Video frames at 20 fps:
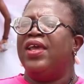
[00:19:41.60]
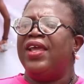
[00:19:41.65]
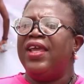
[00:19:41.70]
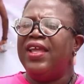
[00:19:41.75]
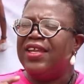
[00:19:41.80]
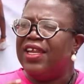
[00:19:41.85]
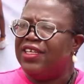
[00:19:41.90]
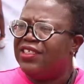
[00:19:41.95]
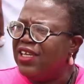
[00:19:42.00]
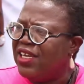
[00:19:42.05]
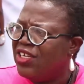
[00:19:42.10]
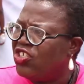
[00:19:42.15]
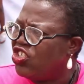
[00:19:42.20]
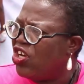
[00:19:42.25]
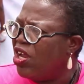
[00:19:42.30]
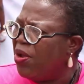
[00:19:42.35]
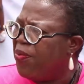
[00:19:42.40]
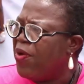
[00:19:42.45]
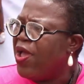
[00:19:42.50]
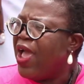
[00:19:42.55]

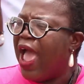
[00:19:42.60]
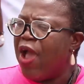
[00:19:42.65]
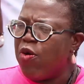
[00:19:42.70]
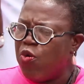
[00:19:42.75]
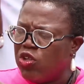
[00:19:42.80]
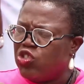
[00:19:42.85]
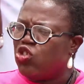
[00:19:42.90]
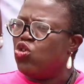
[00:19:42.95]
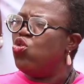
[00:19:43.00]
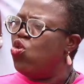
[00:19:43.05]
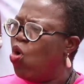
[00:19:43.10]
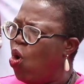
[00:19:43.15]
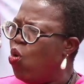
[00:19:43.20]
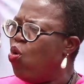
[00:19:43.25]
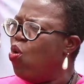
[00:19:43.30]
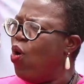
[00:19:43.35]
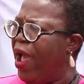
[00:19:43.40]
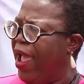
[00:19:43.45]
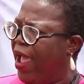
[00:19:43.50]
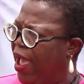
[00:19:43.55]
Indigenship. I want to know
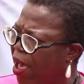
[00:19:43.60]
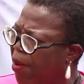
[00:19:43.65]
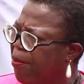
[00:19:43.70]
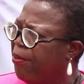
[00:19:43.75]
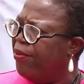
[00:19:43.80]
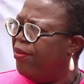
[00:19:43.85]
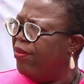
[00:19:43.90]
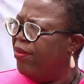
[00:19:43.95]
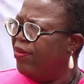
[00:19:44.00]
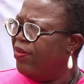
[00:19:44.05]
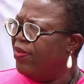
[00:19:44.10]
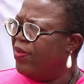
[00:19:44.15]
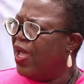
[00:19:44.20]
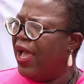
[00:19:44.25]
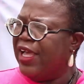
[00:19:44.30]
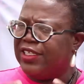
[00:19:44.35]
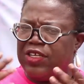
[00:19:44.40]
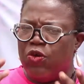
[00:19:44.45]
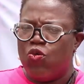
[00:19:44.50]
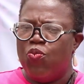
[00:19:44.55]
who I am
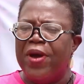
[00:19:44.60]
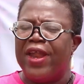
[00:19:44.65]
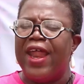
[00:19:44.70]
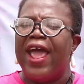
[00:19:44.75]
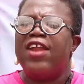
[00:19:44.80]
as a woman.